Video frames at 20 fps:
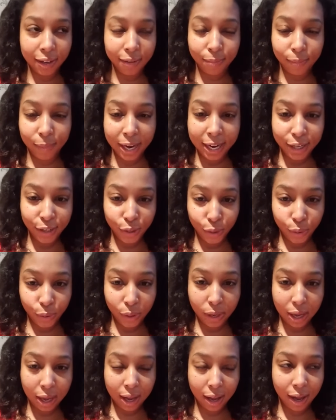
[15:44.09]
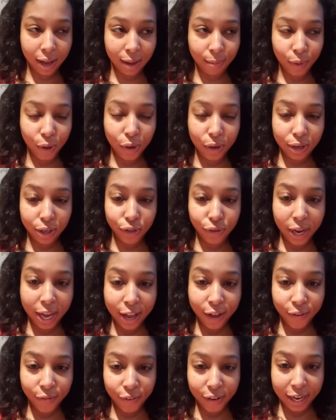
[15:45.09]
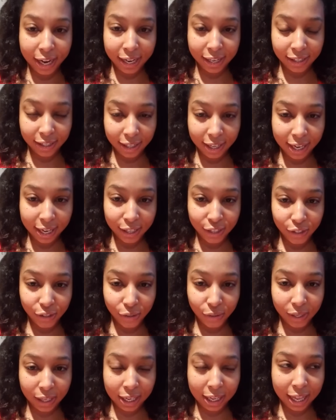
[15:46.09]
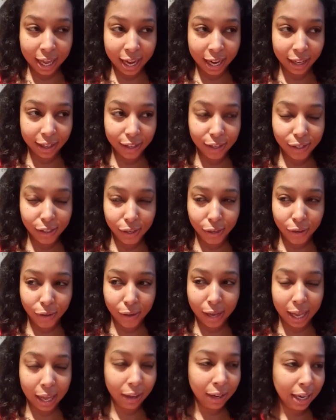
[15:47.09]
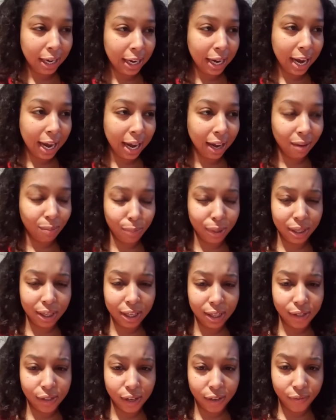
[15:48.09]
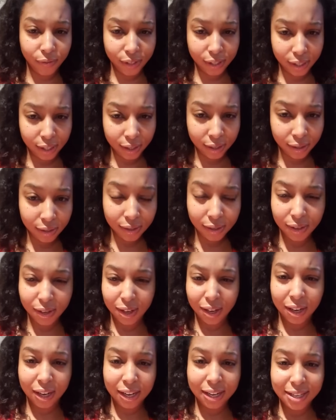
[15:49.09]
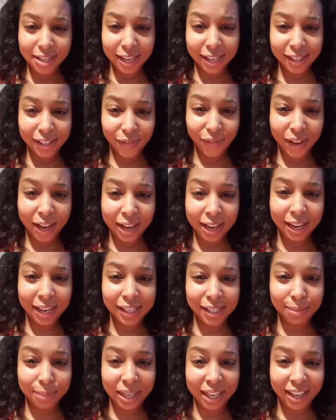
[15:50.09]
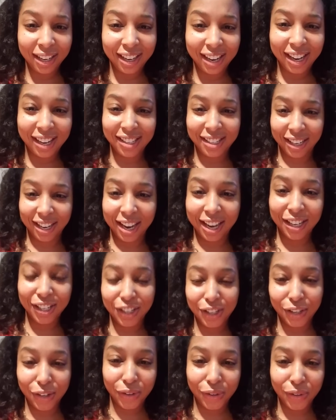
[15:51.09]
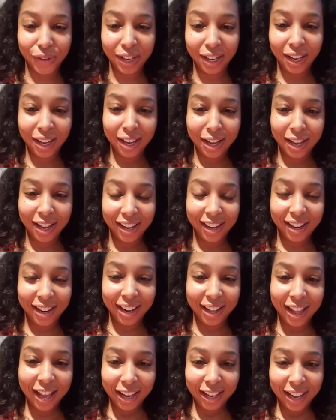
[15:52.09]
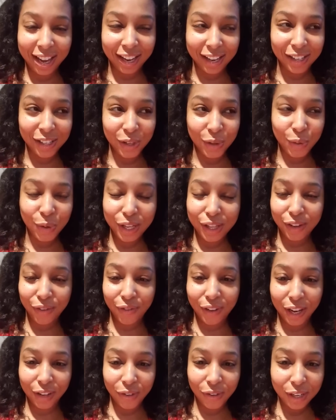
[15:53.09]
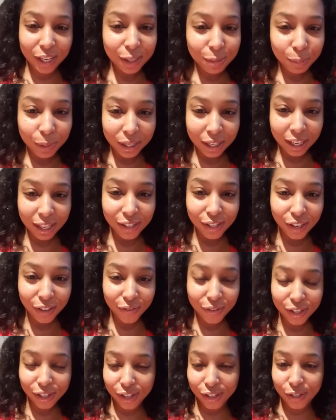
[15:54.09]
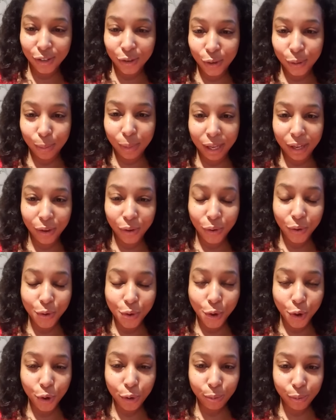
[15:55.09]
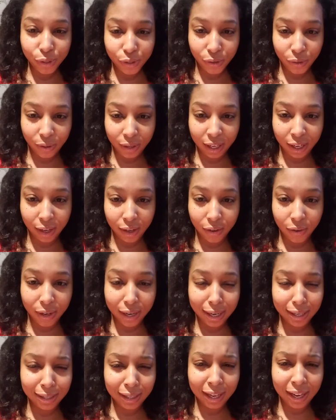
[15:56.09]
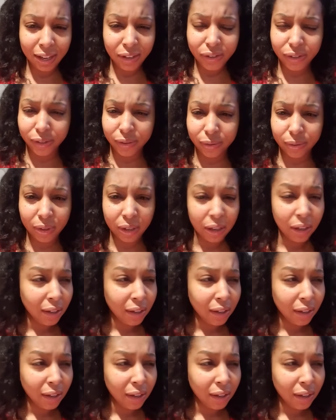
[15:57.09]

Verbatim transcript: Mind you, I'm going to trial for educational neglect. So how can eight police officers testify against me in an educational neglect case. What the fuck do these police officers know about homeschooling or education?